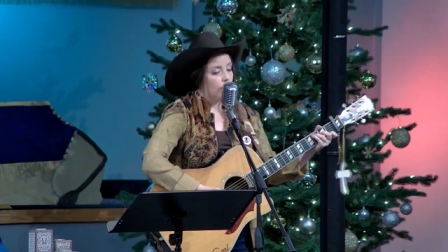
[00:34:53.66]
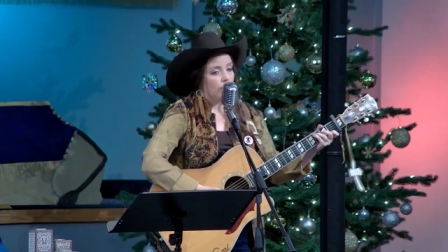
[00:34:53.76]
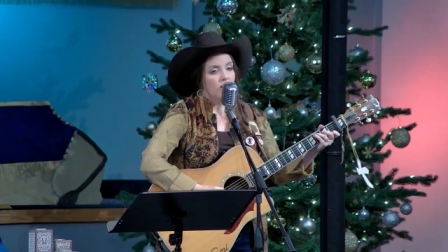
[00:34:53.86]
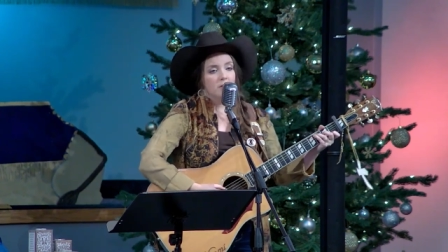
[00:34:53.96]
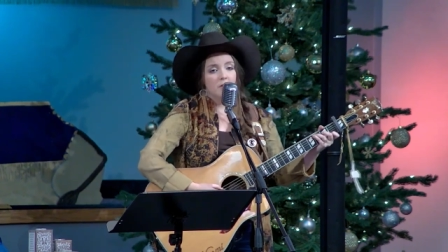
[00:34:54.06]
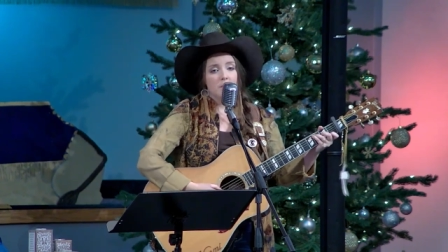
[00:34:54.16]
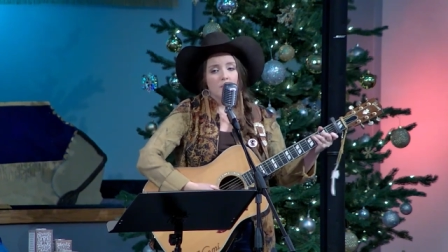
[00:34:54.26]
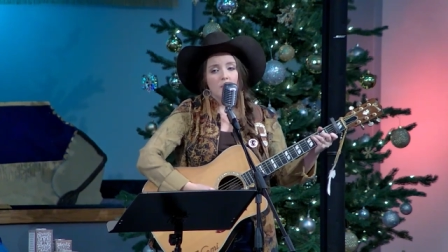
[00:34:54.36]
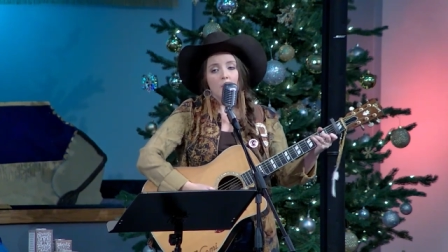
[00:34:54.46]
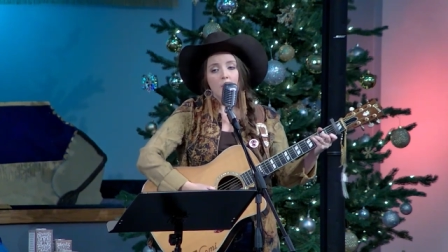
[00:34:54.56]
They were
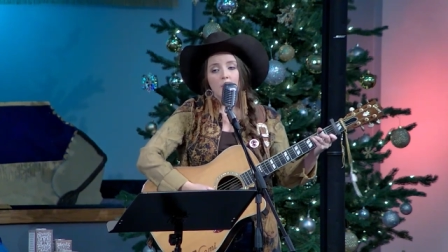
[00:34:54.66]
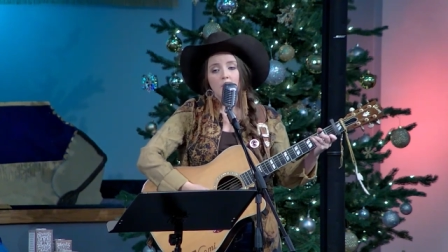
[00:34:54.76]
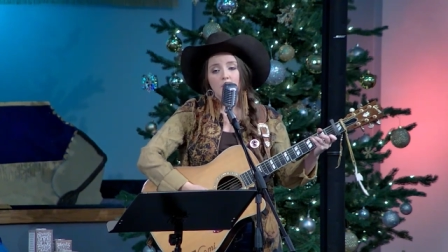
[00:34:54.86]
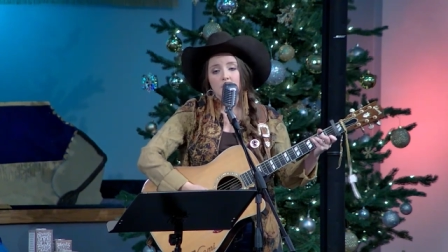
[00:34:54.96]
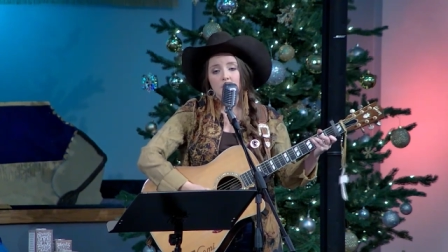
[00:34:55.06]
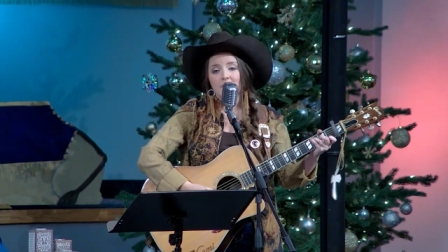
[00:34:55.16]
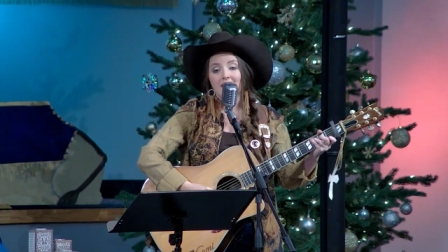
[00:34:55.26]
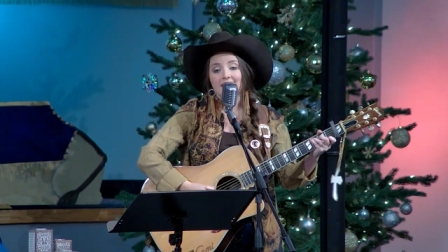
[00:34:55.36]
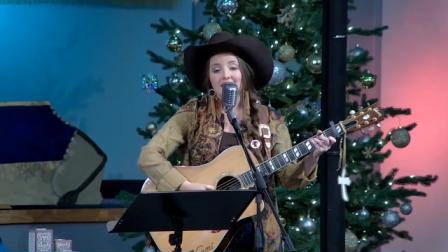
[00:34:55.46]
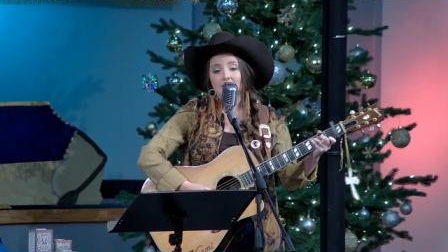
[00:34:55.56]
both
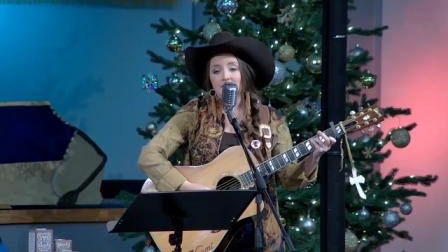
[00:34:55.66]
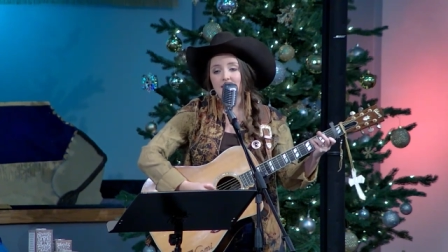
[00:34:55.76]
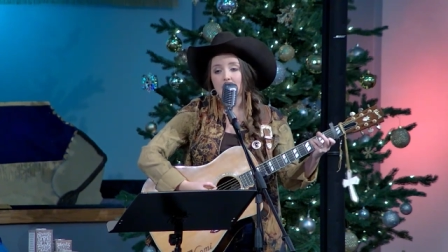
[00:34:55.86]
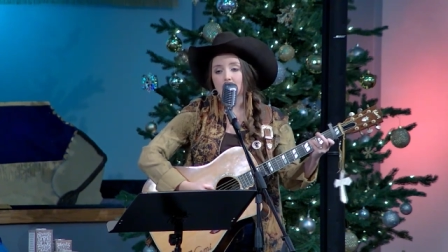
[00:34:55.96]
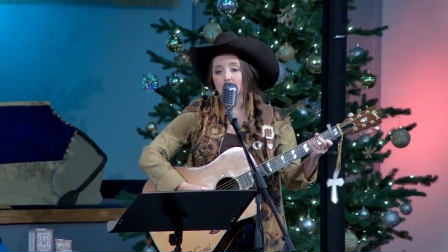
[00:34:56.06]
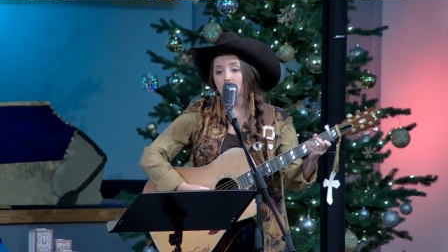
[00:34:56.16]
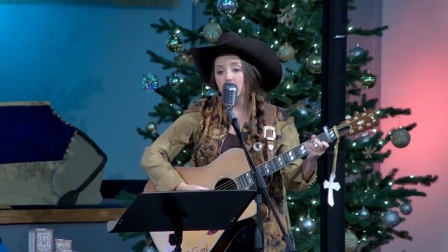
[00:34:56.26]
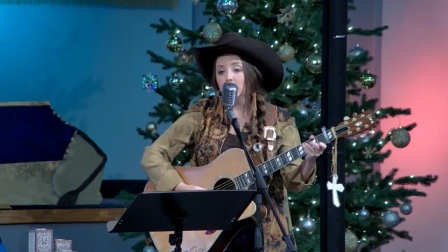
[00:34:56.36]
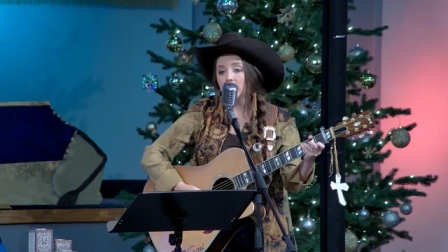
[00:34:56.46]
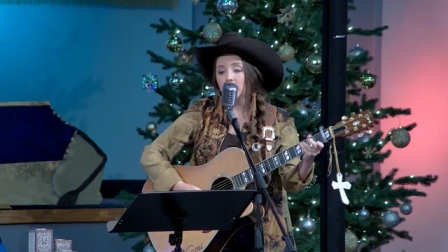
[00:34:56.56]
made of
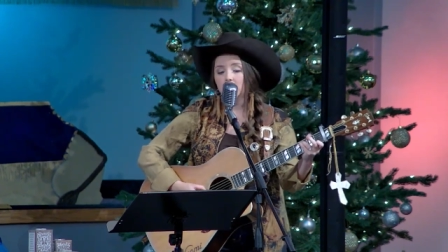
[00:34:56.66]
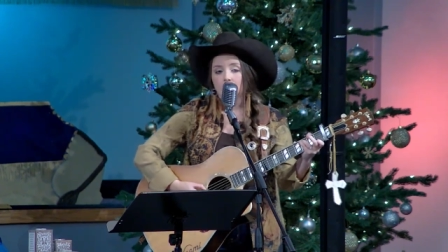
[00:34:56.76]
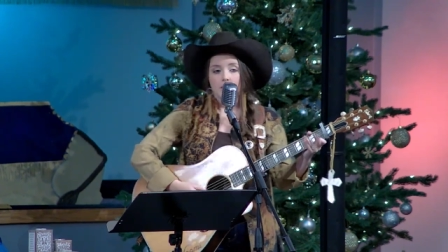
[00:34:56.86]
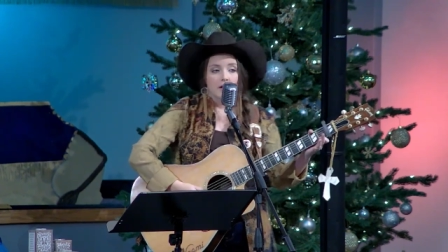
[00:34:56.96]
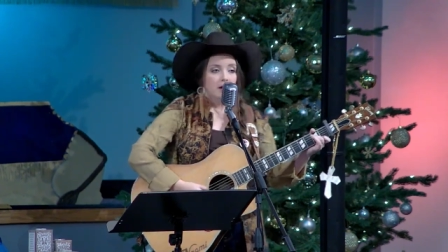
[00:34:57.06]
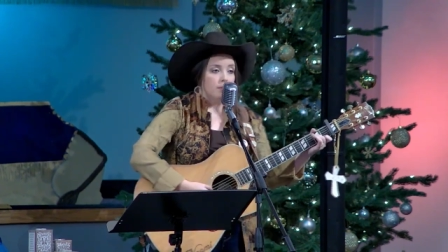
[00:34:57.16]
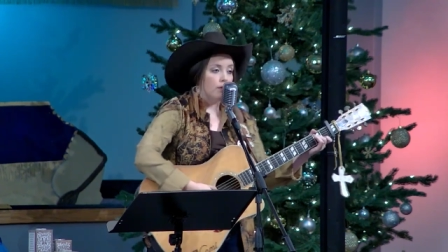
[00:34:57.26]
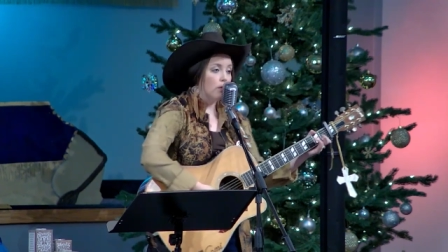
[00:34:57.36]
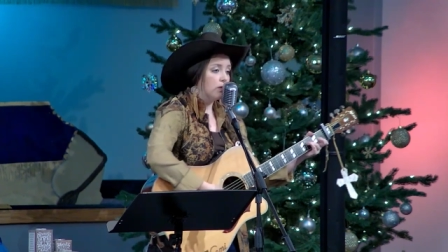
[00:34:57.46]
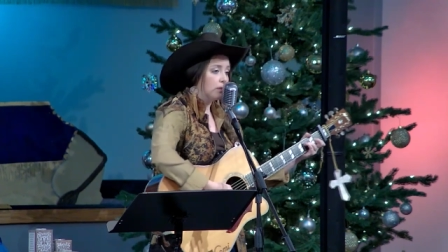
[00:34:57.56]
leather,
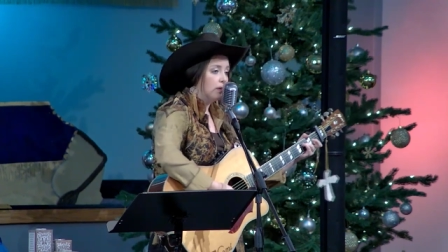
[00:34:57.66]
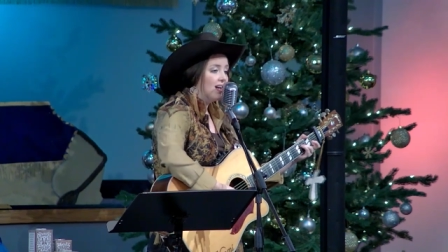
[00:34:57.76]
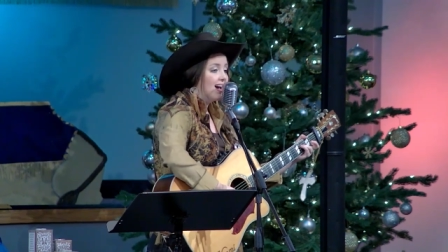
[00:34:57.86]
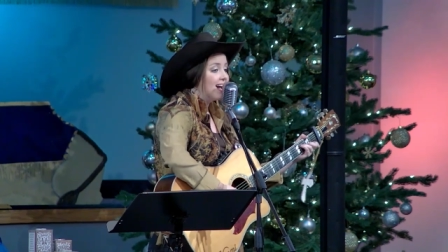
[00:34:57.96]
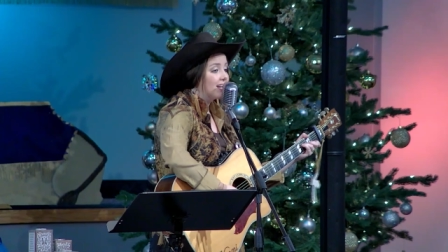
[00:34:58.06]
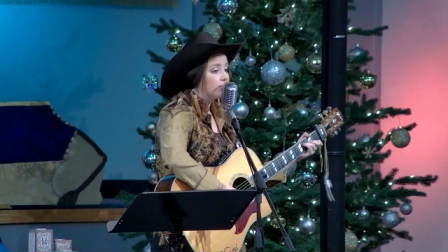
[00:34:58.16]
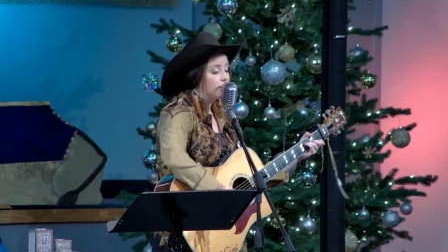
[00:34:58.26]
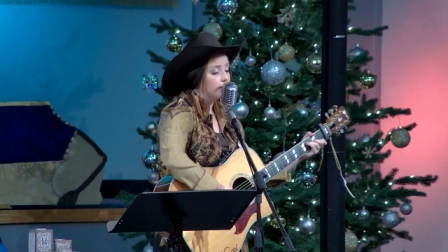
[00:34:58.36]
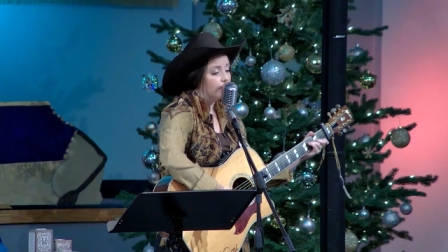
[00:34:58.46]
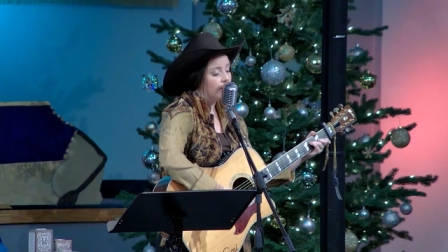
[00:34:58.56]
both black
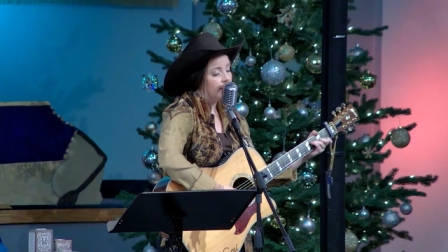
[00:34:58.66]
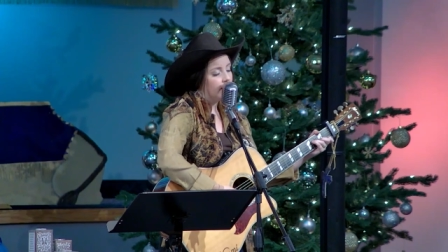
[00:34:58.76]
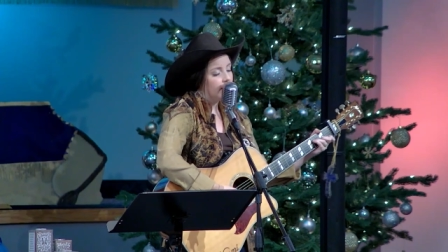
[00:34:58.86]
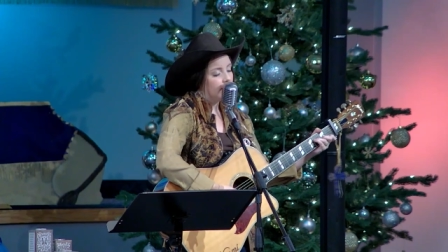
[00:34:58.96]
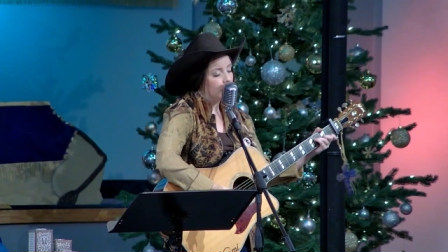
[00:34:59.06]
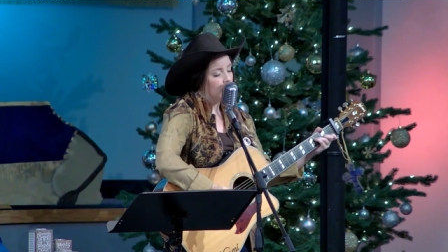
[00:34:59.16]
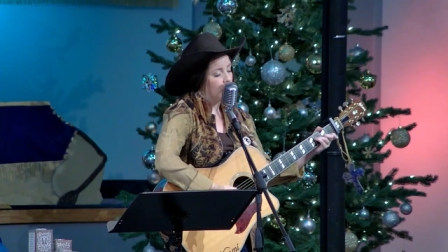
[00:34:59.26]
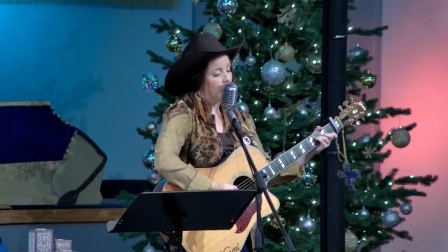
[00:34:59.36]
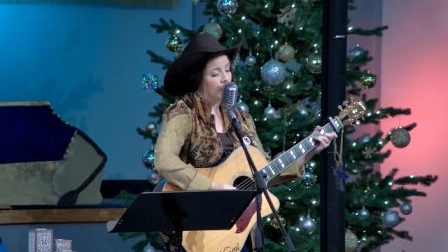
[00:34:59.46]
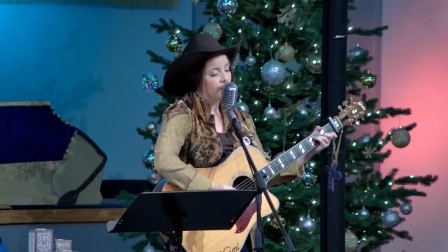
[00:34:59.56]
and frayed and
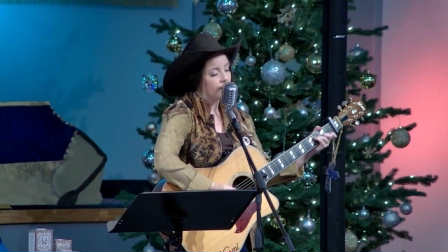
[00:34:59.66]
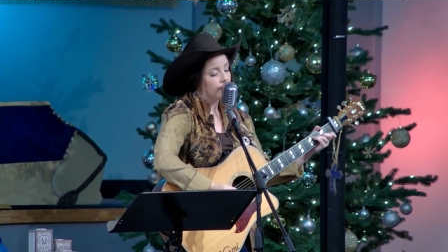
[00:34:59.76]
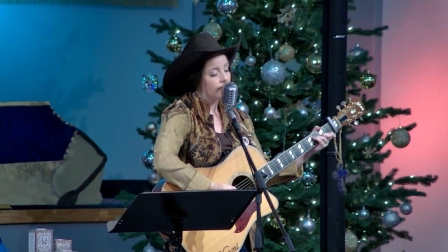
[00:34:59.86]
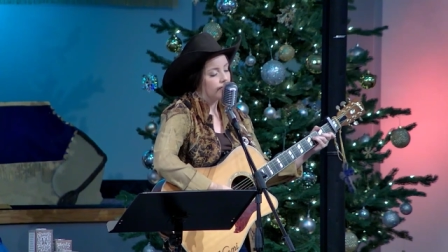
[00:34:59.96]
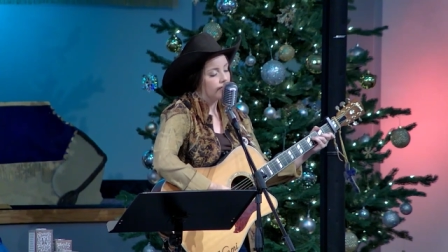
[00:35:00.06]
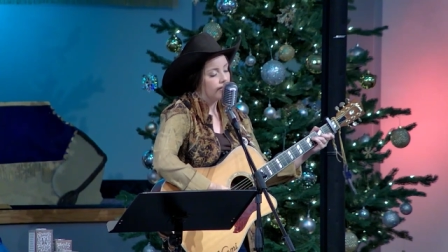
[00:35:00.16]
worn.